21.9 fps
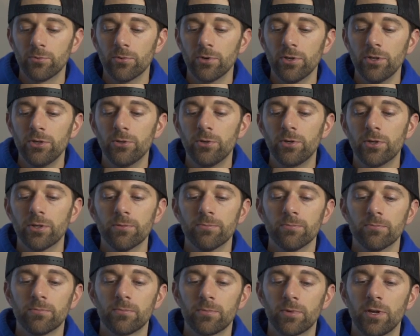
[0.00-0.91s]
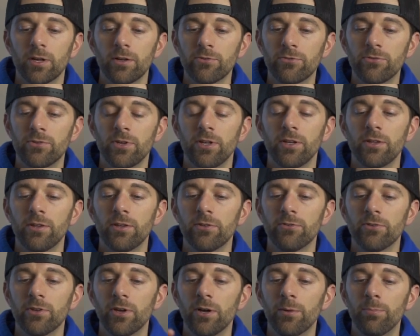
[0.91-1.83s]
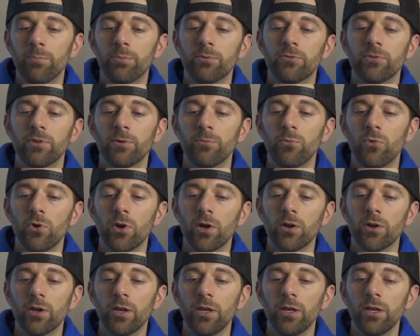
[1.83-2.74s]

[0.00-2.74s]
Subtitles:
where you can kind of set this up somewhere